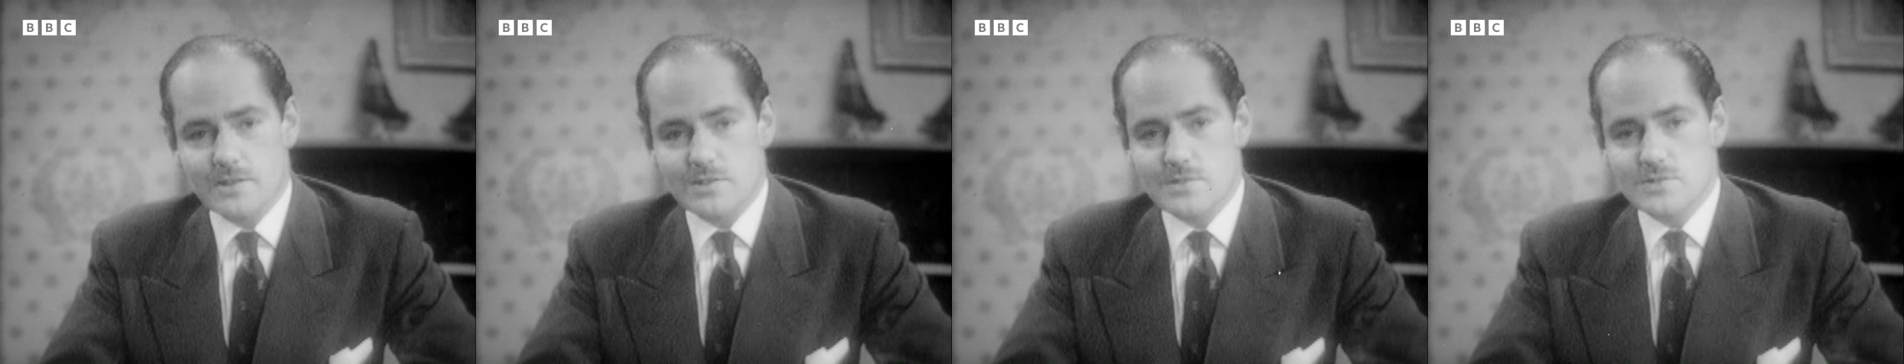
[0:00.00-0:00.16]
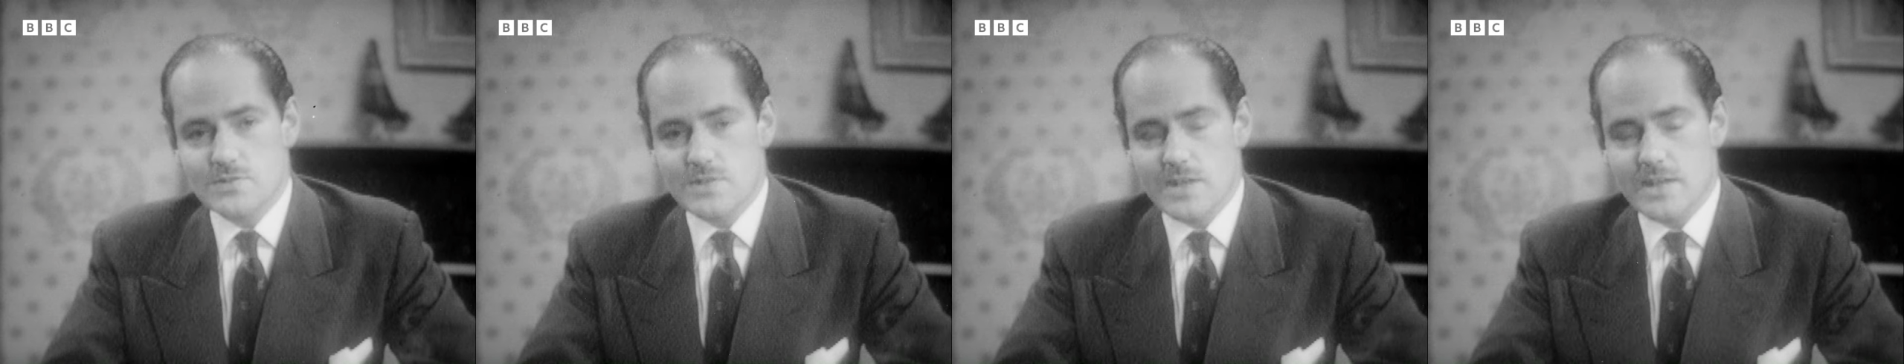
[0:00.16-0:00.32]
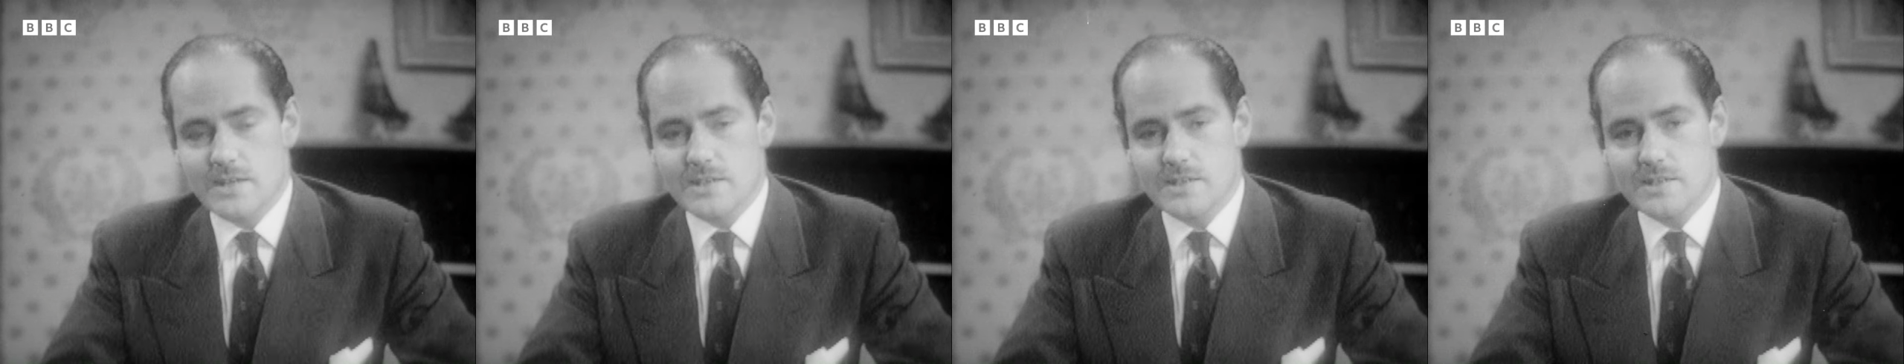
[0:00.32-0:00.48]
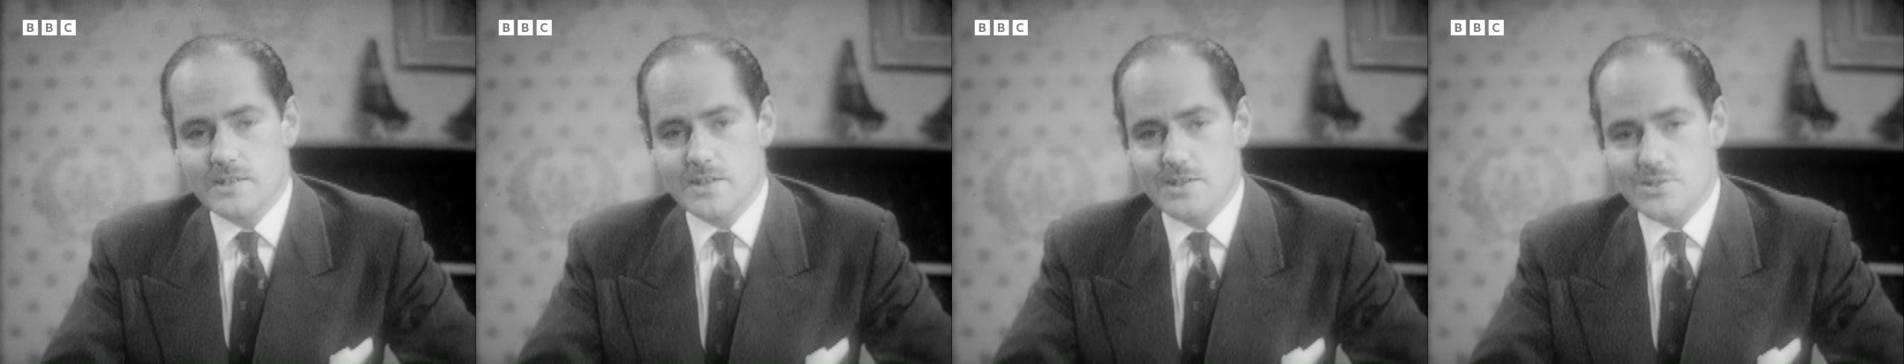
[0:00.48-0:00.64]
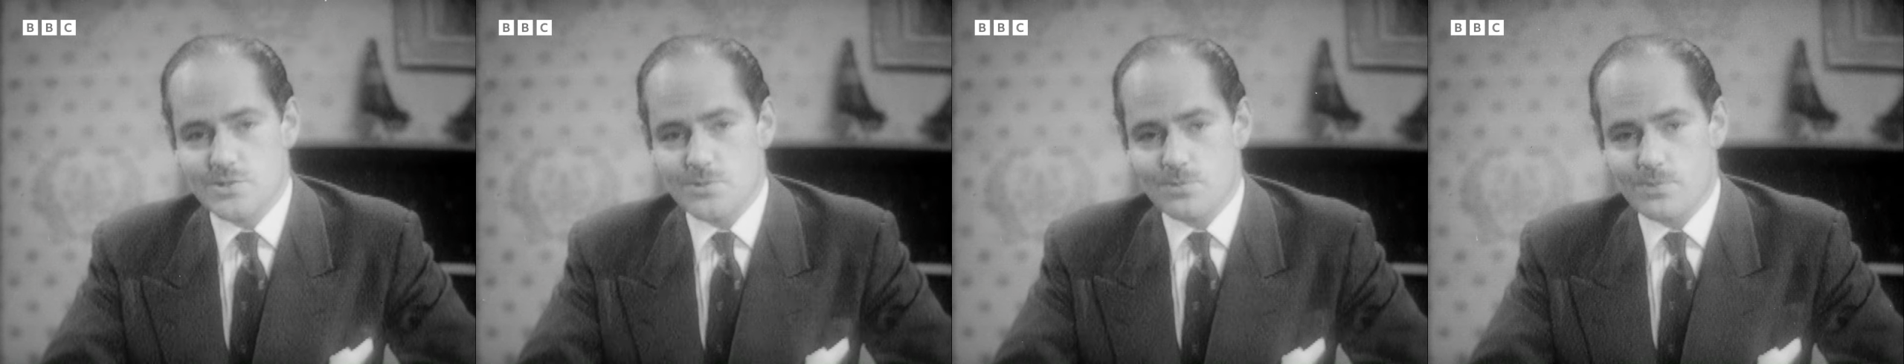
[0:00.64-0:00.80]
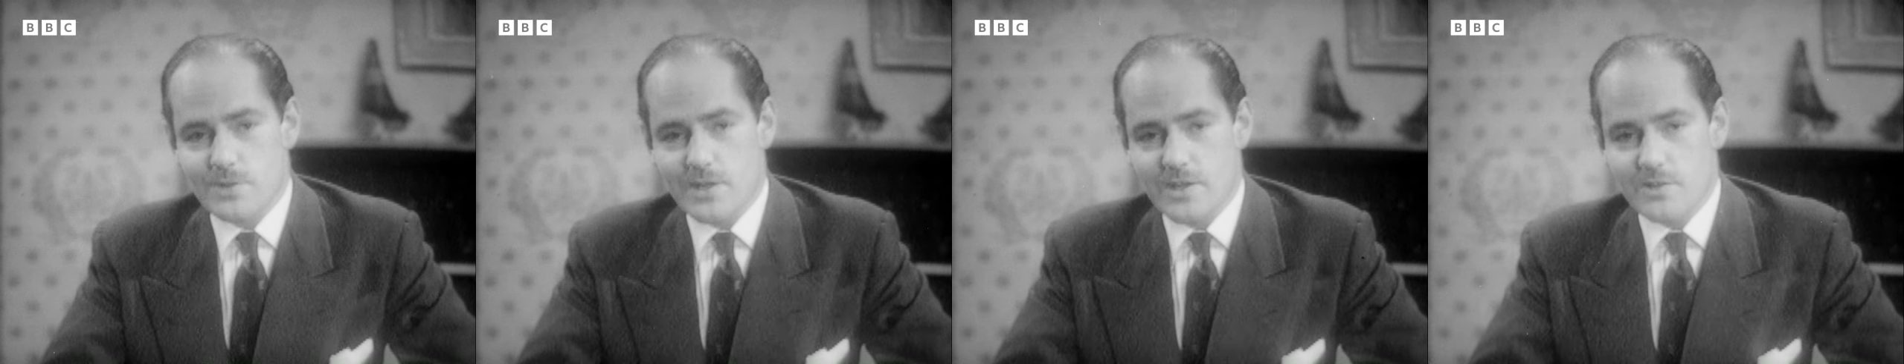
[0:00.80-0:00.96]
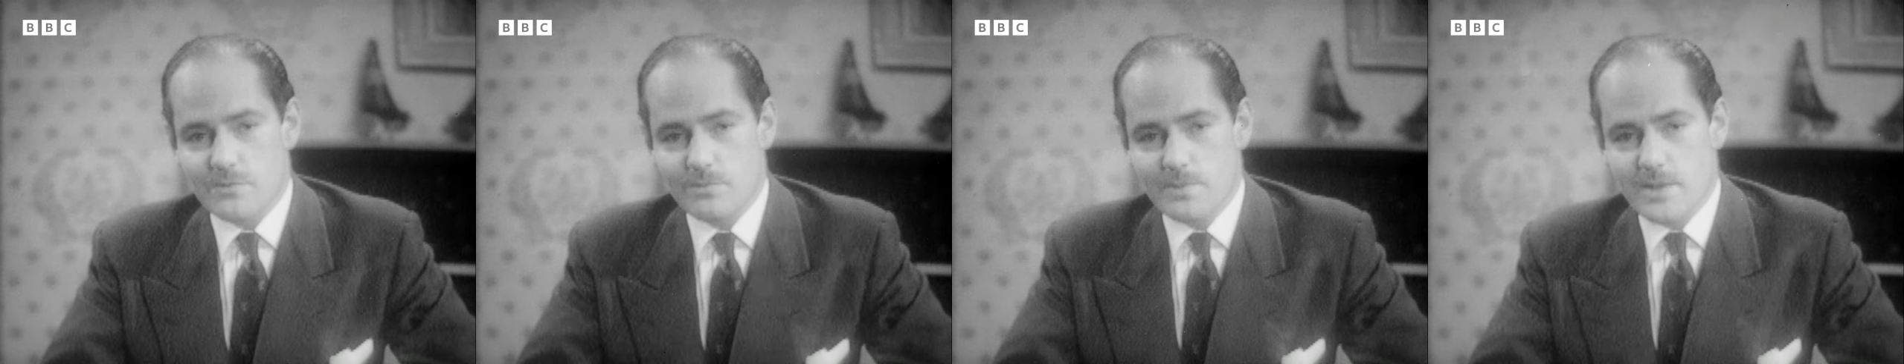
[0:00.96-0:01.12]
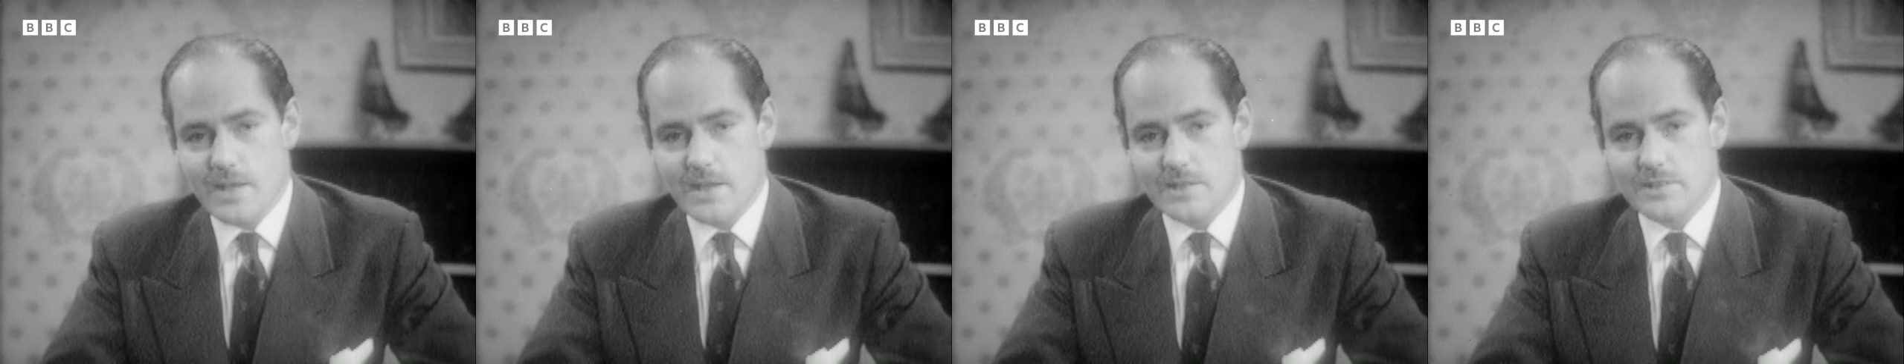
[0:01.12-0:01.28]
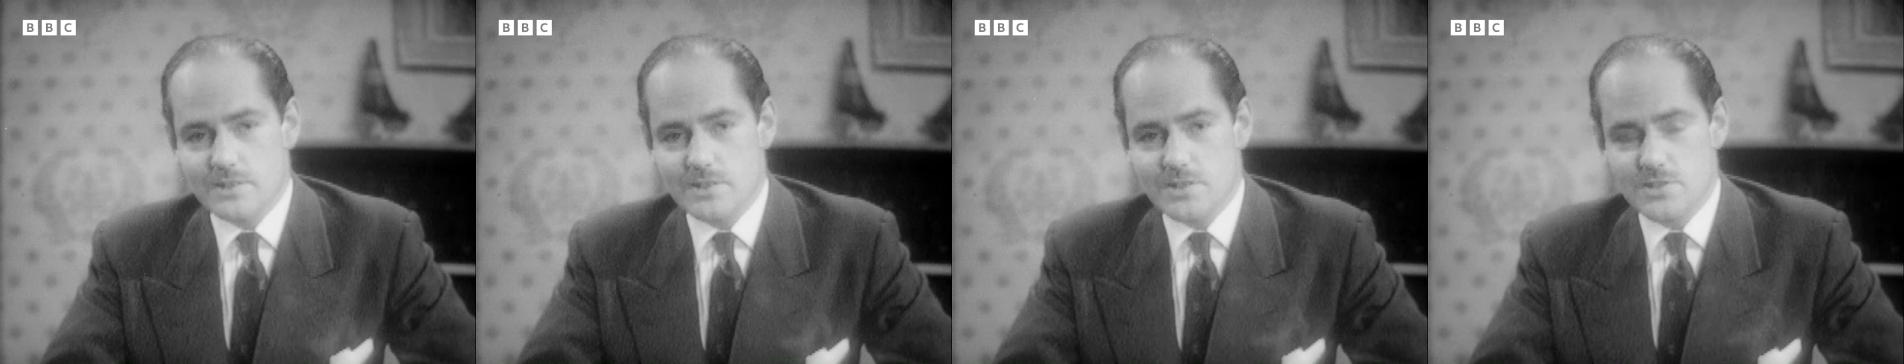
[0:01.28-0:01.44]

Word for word: And Stanley is a brave man,